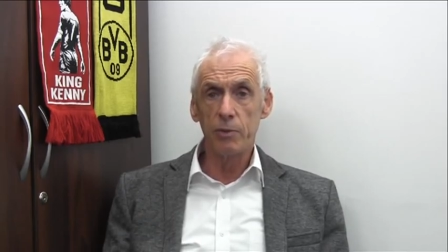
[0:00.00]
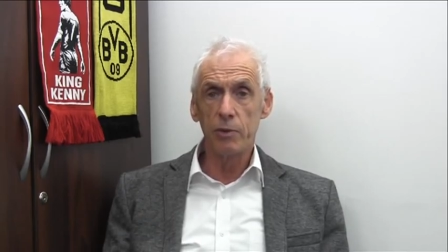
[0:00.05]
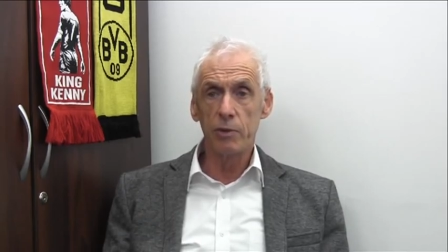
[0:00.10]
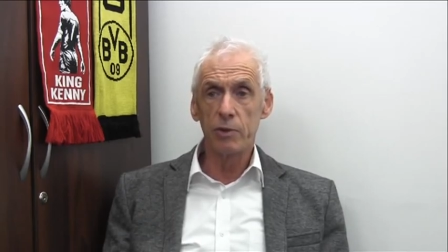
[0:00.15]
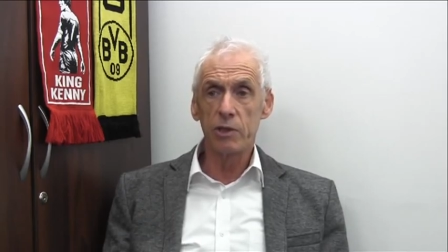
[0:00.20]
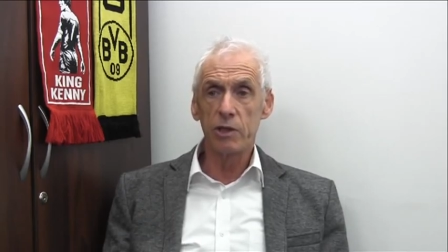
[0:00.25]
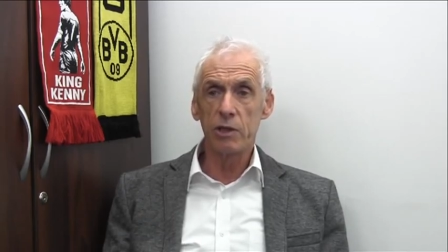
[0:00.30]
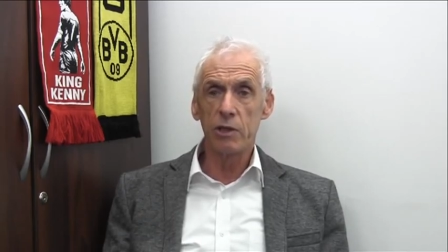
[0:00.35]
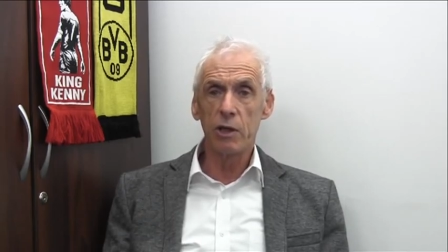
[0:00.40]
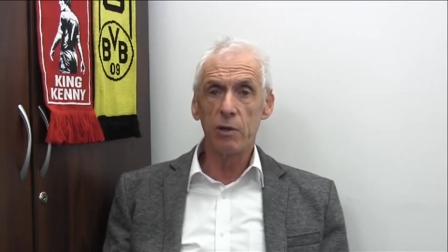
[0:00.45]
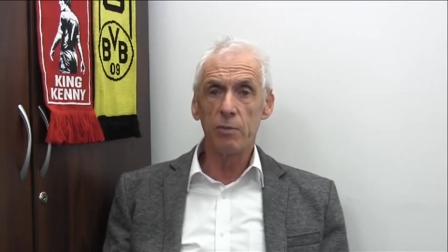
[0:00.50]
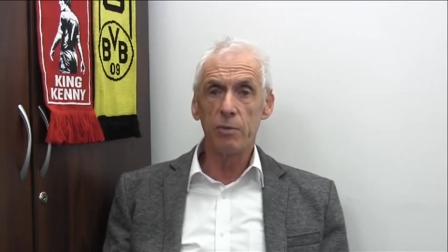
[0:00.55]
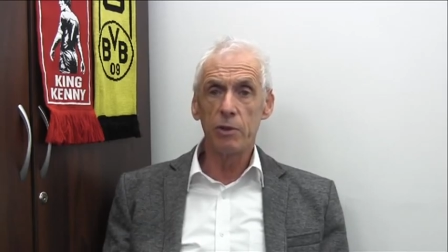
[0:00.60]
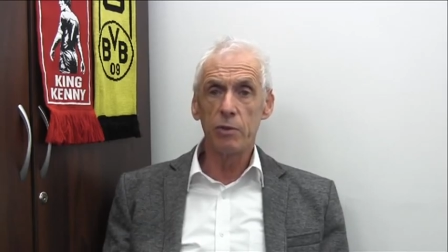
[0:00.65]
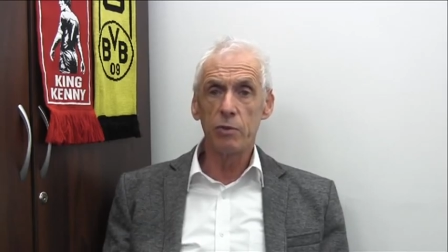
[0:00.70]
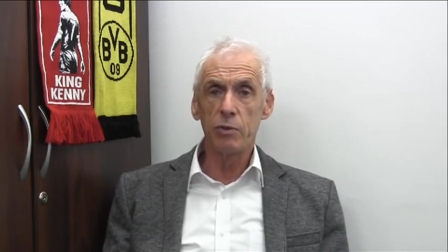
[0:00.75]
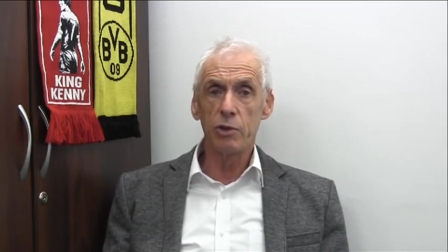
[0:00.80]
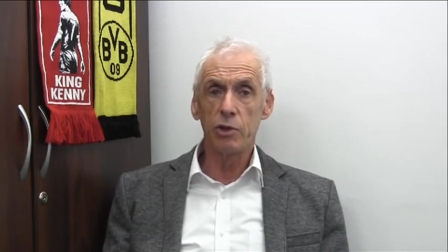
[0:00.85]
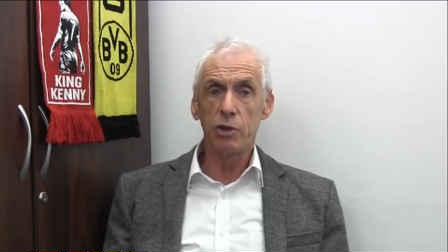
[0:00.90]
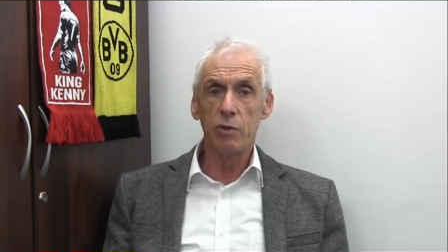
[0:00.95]
but St
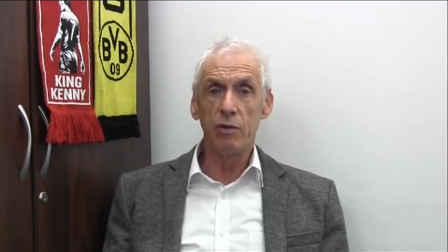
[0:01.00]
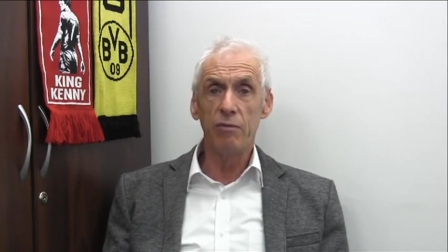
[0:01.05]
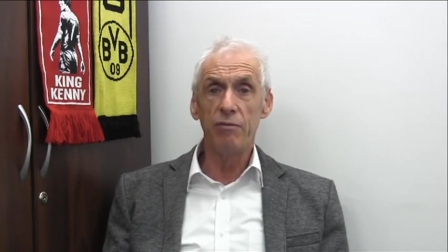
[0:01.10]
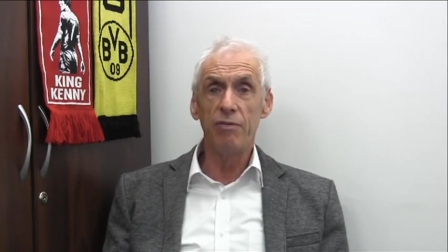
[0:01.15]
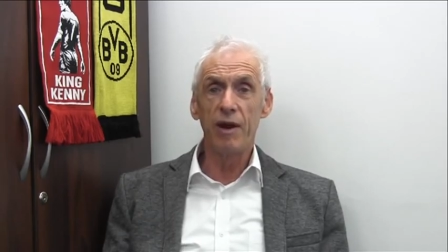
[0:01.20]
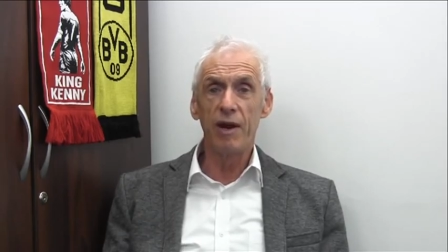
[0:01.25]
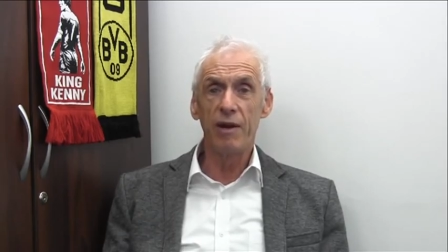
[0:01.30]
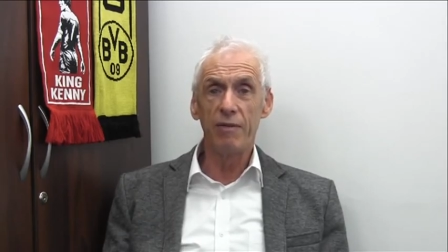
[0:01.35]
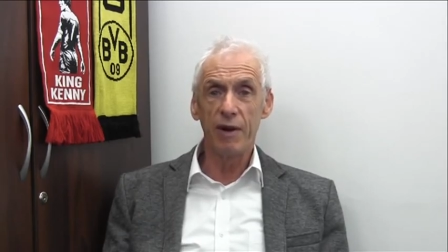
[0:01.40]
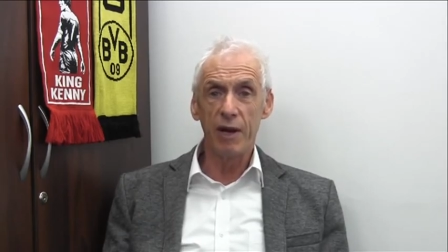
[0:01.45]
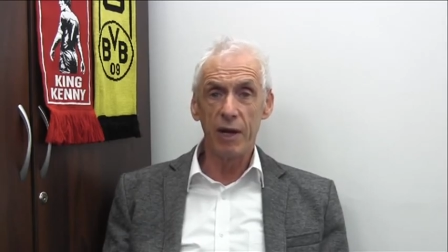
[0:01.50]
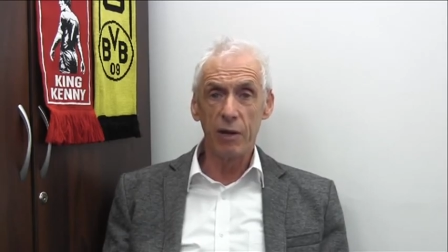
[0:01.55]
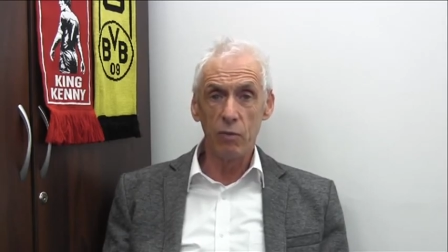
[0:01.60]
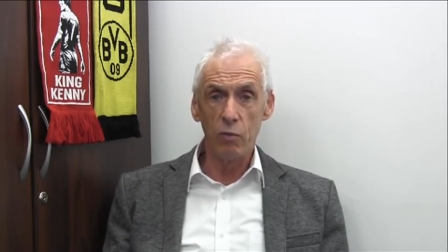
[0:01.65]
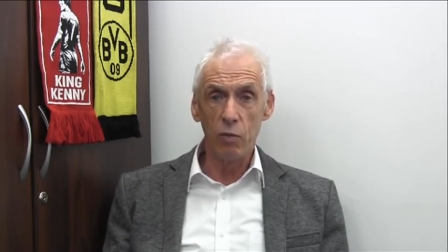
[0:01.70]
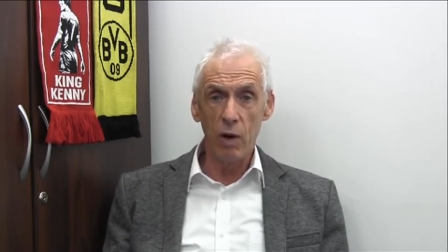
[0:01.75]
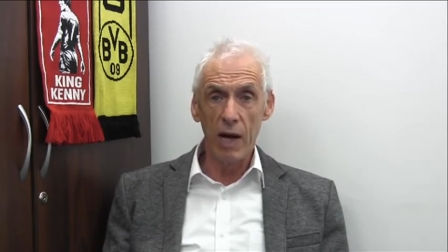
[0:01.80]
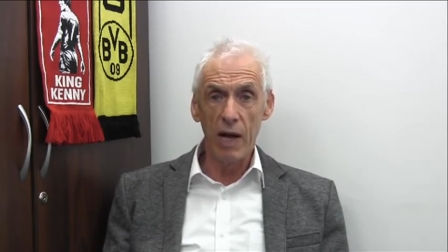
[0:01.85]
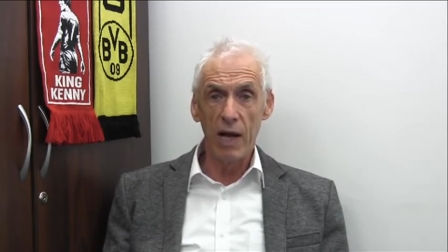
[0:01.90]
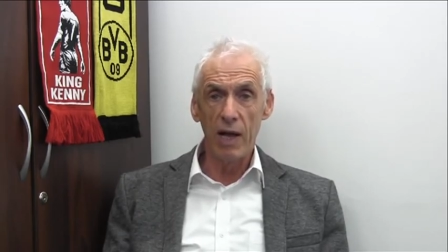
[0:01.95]
Albans were doing very, very
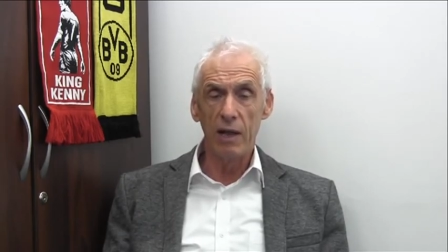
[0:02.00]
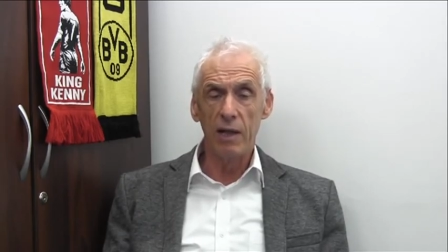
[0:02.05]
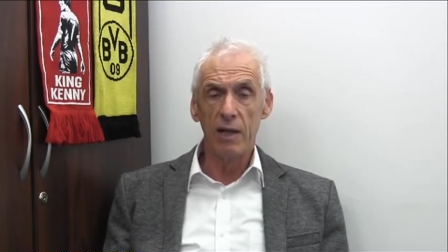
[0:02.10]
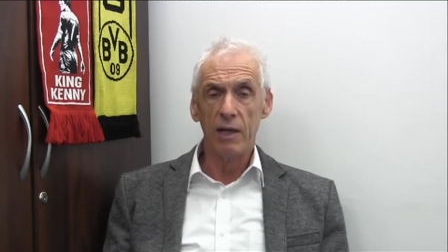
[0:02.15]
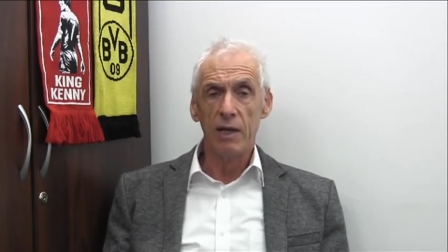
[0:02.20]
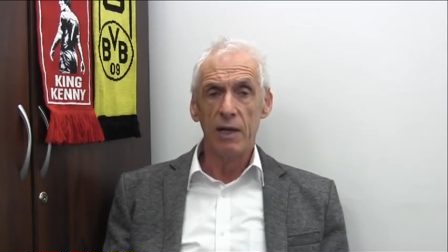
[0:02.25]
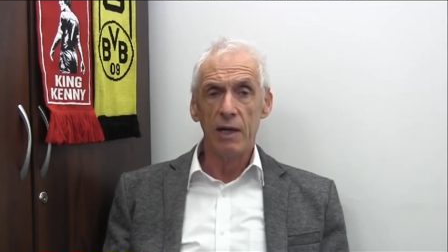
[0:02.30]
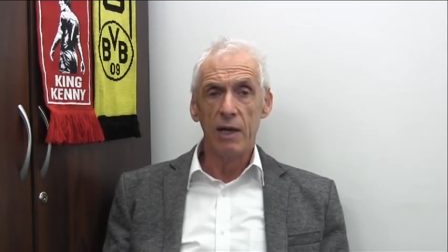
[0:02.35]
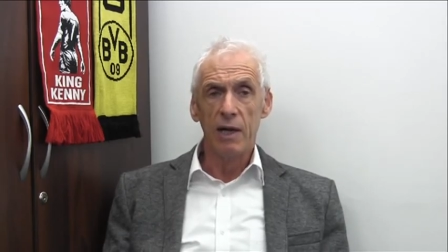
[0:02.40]
well,